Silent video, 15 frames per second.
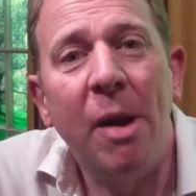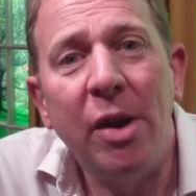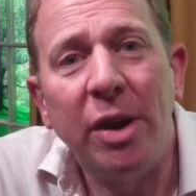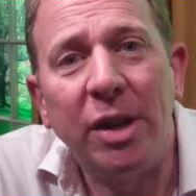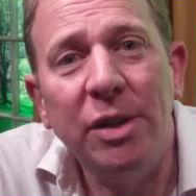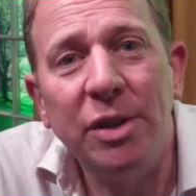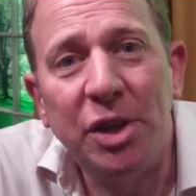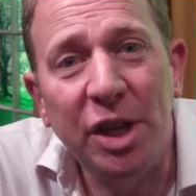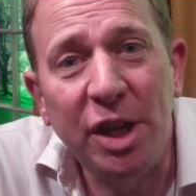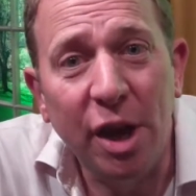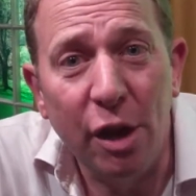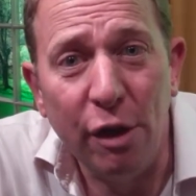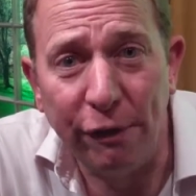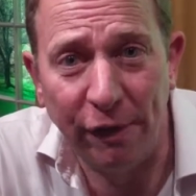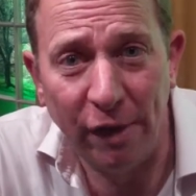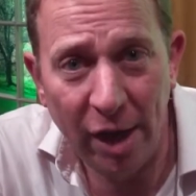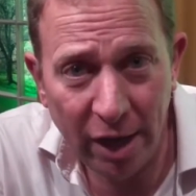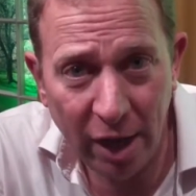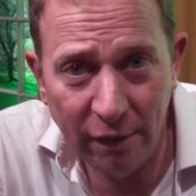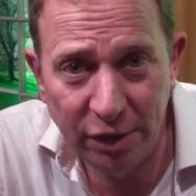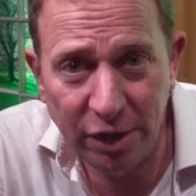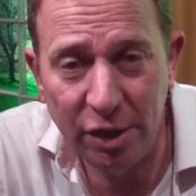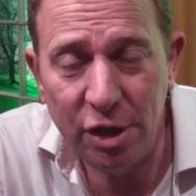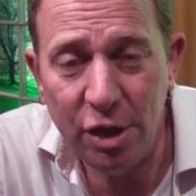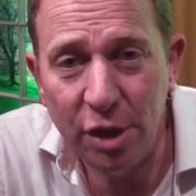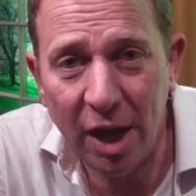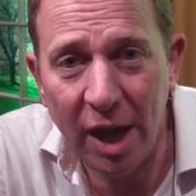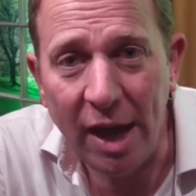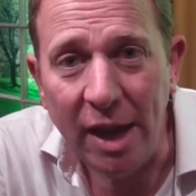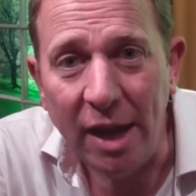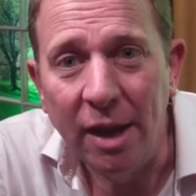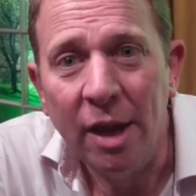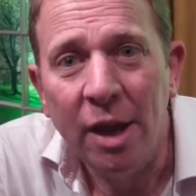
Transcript: American CEO flying over to the UK